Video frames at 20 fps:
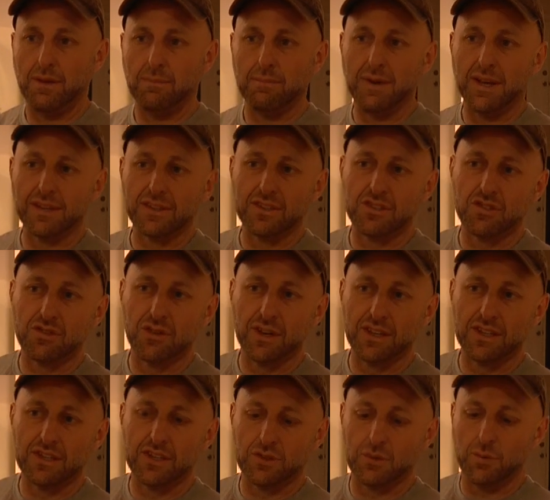make the
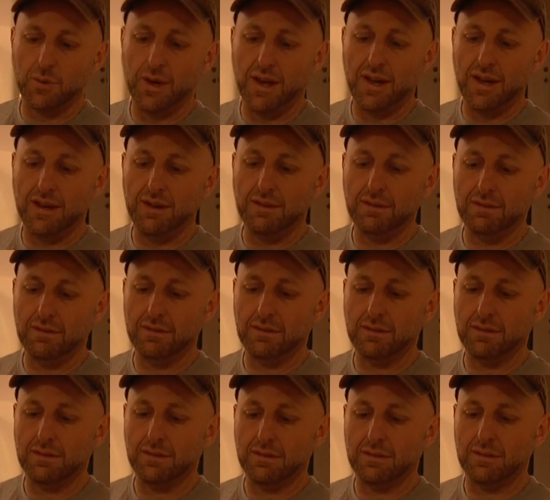string square.
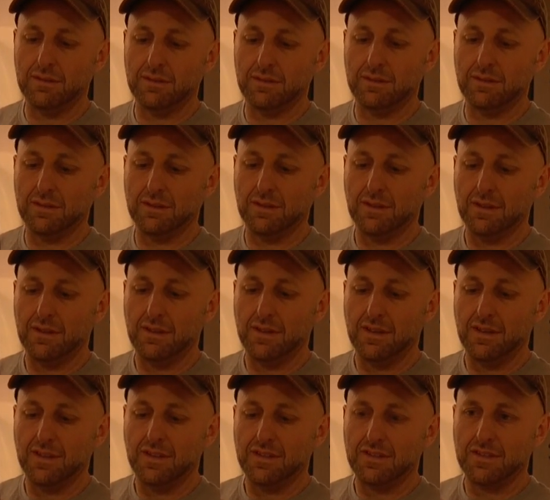
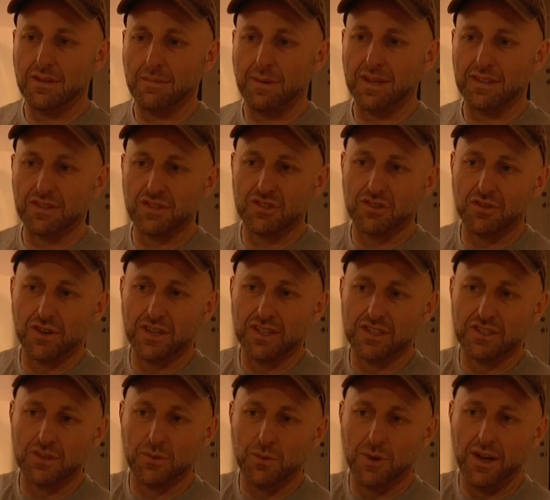So make the string
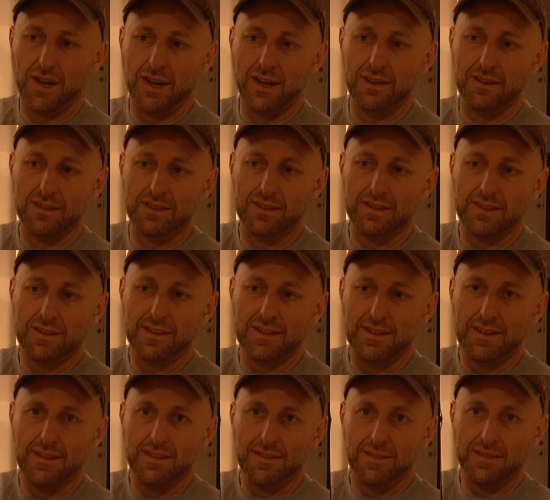square,
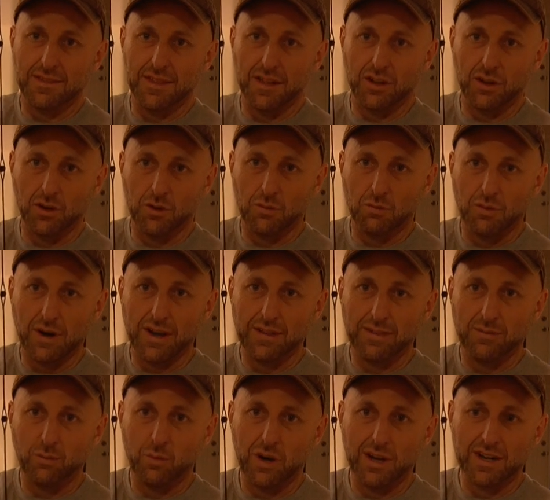the little
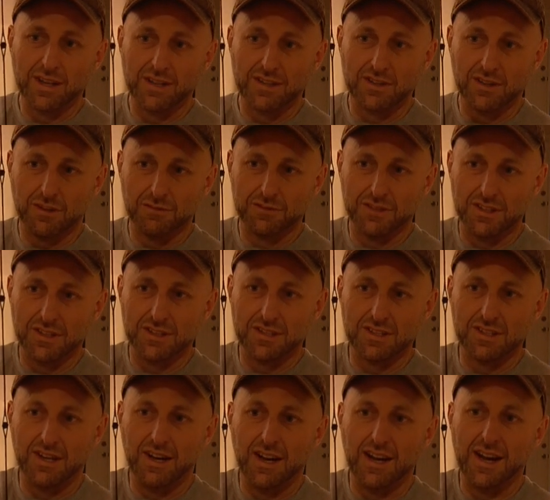red one is off to the
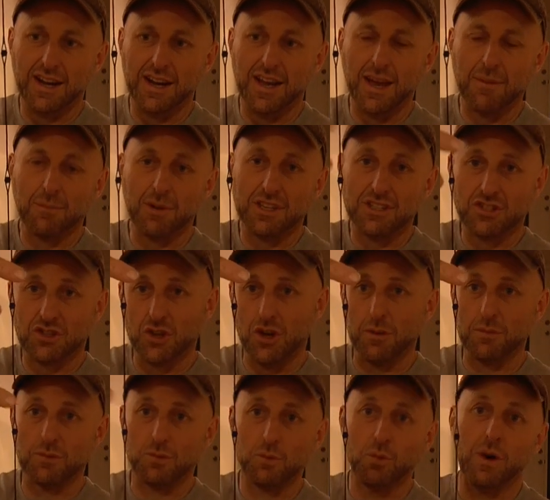side and my
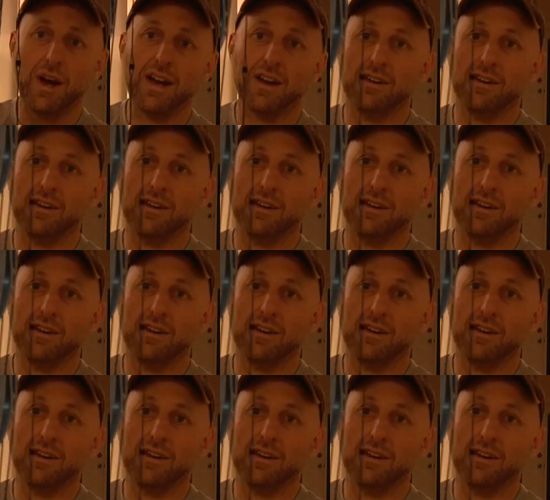scope's way